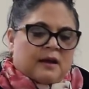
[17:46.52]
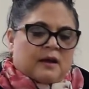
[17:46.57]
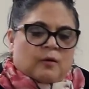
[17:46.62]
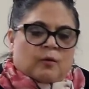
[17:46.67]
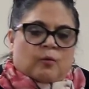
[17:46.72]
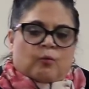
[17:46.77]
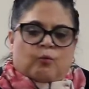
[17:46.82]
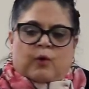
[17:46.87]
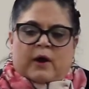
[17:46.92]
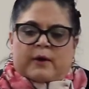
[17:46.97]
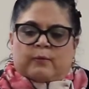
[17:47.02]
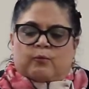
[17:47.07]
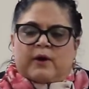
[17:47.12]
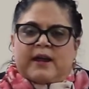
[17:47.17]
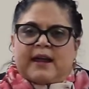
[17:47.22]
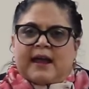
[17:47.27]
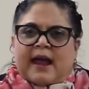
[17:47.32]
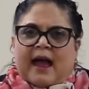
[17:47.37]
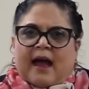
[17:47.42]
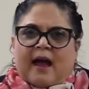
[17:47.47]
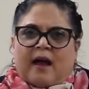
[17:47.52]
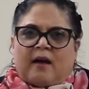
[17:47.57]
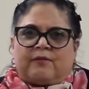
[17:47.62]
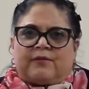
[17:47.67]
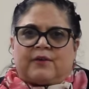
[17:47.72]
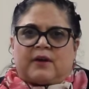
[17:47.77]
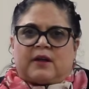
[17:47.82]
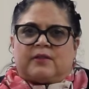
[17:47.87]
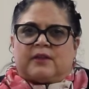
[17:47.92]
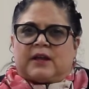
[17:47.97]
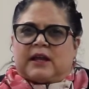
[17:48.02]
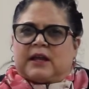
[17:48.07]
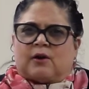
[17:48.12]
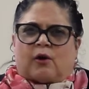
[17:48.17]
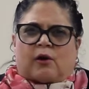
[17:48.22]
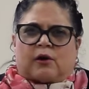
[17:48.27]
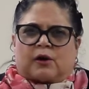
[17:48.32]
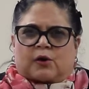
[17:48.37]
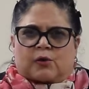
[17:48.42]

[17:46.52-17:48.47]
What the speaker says: when we have in our